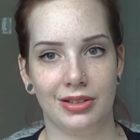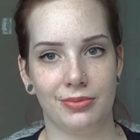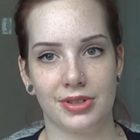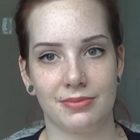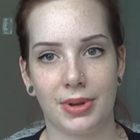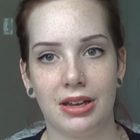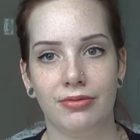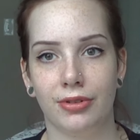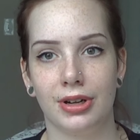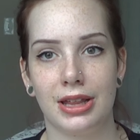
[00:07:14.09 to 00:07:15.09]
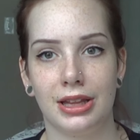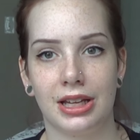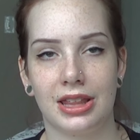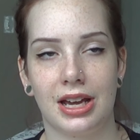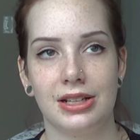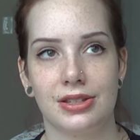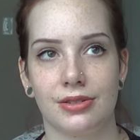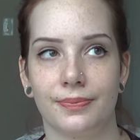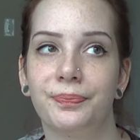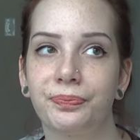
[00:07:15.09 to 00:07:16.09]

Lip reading: It wasn't painful or anything like that. So